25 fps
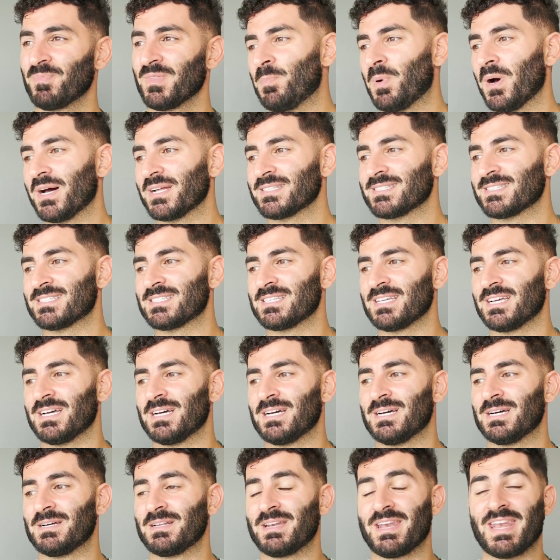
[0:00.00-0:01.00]
But
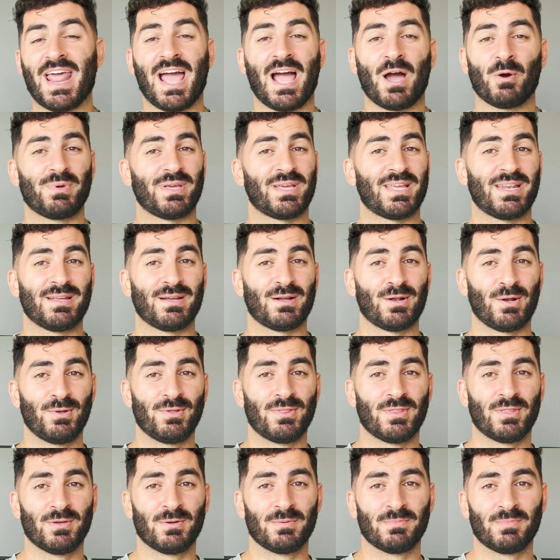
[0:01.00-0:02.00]
now we can
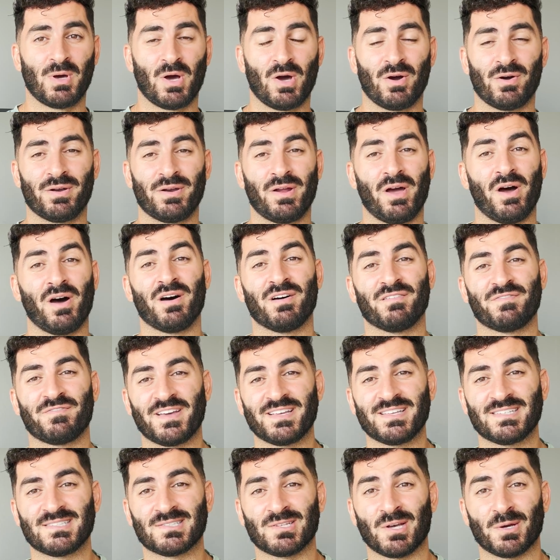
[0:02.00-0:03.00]
include them on our
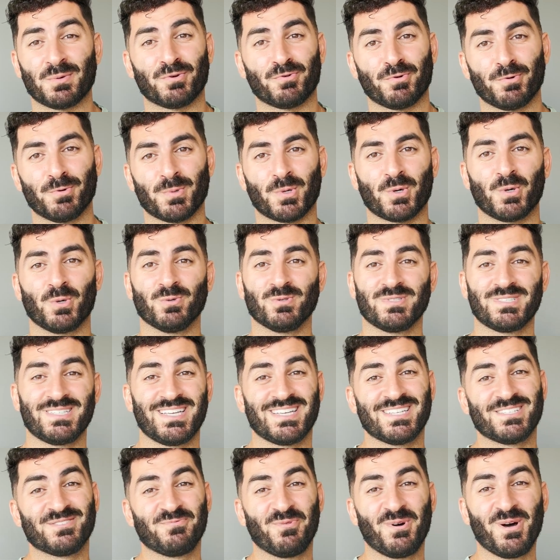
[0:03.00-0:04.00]
FaceTime group calls
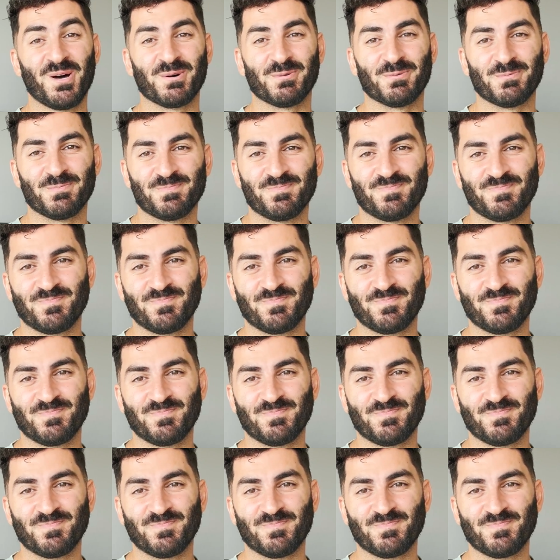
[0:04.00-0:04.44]
as well.